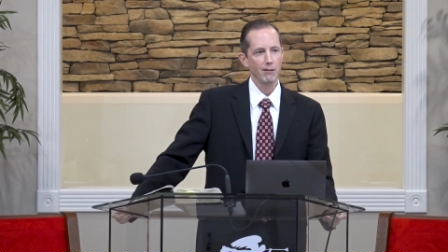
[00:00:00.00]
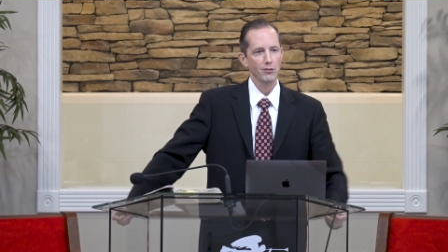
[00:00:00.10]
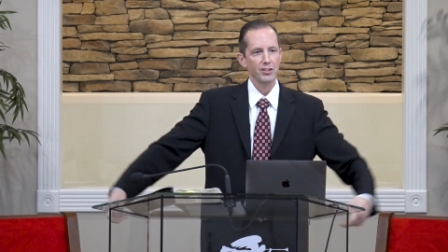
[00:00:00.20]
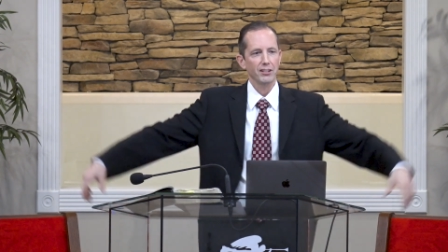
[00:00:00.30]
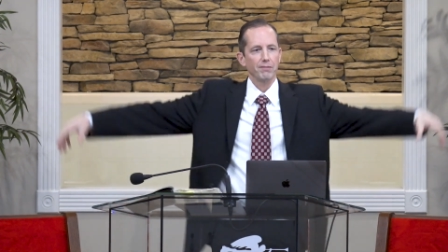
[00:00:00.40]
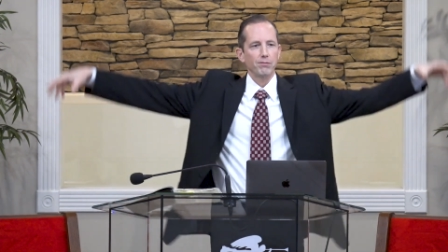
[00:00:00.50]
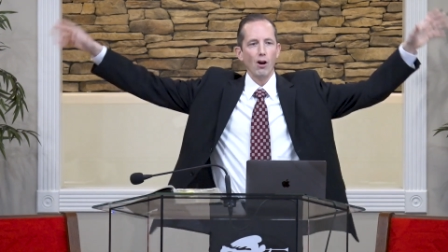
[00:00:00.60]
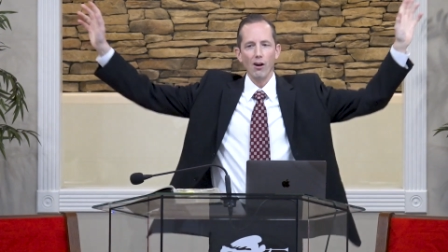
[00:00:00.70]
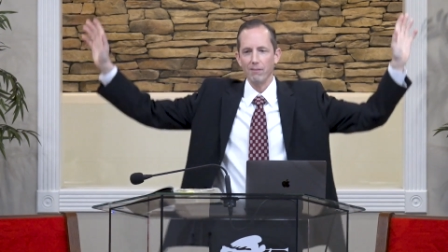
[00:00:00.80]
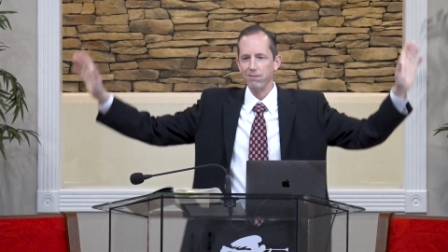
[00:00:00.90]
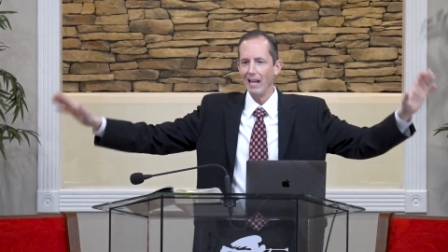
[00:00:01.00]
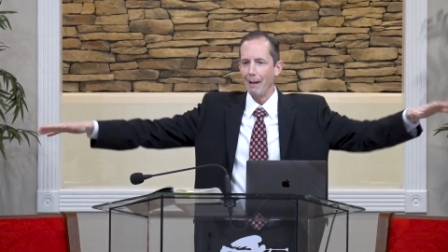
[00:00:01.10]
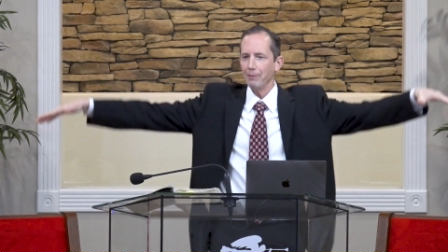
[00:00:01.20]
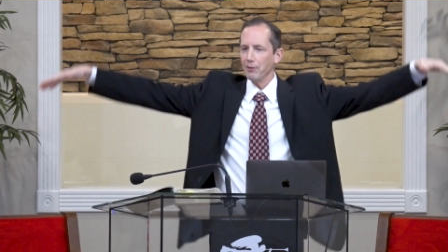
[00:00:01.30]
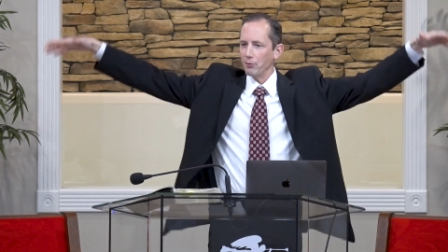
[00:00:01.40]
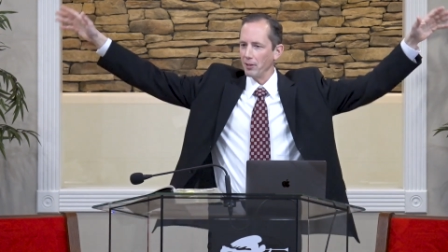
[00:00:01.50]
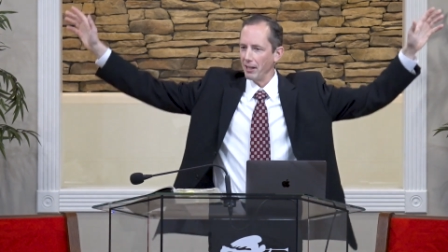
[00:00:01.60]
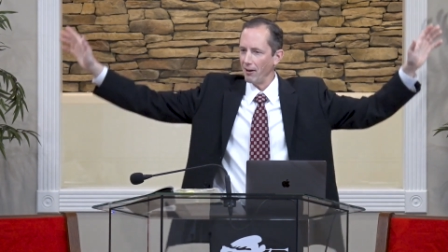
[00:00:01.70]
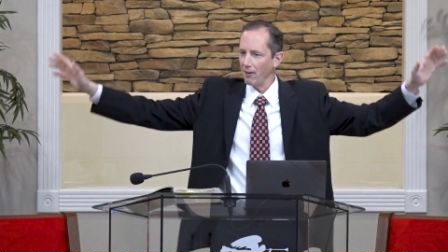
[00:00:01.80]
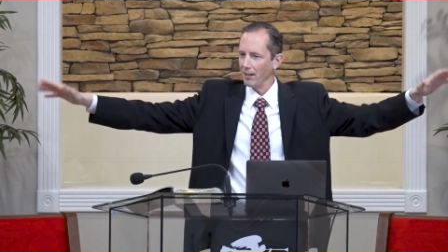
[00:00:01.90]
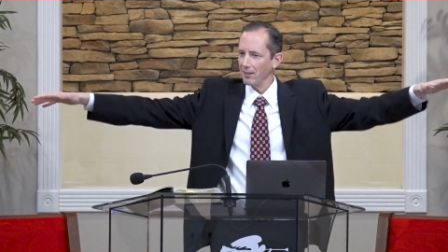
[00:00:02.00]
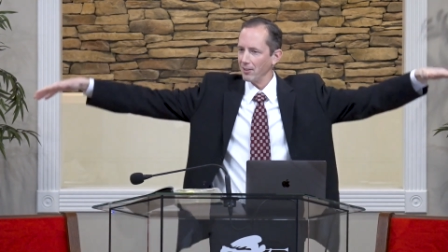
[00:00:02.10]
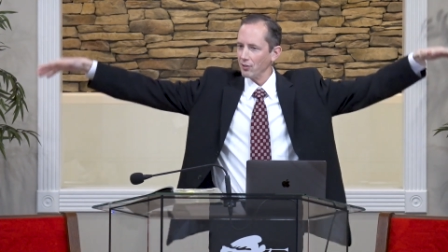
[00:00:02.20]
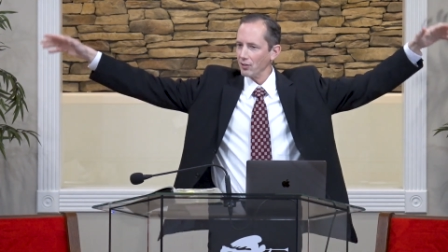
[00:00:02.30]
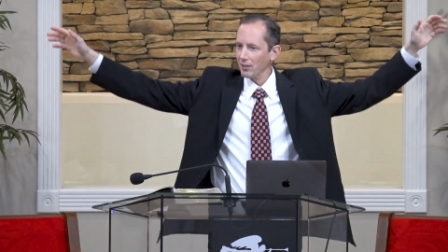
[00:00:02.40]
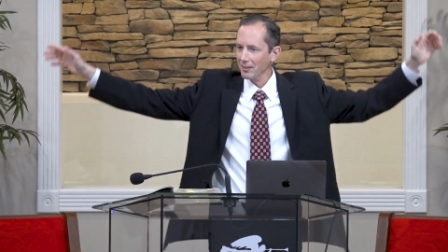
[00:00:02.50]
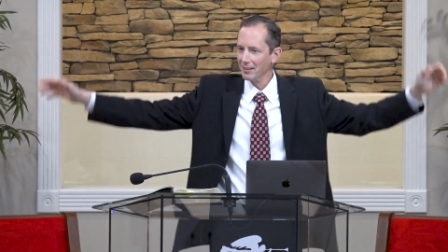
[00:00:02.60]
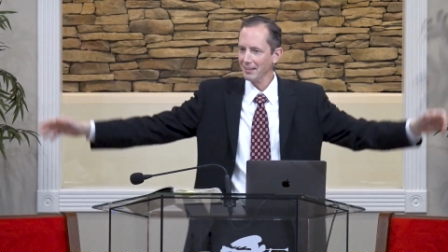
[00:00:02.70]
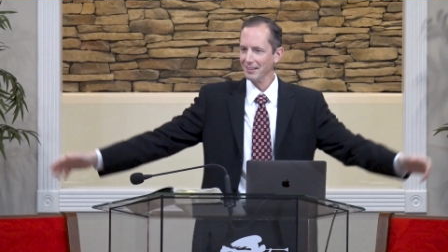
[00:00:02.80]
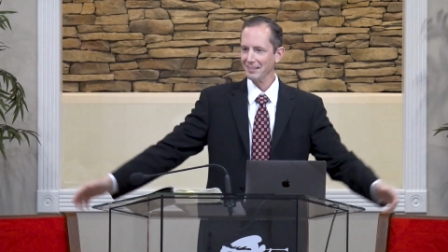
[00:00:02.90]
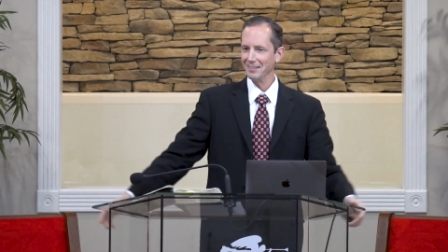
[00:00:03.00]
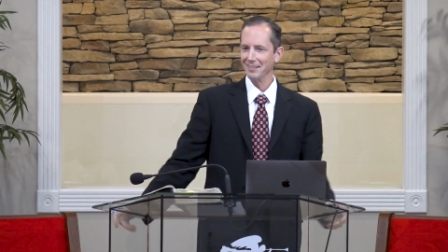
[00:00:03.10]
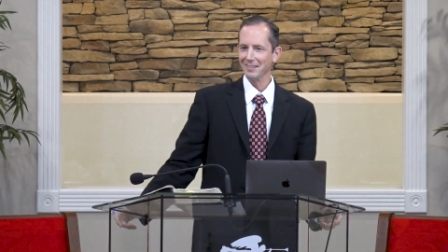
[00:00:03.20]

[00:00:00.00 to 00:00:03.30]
You ever seen a frog flapping through the air like this? Water.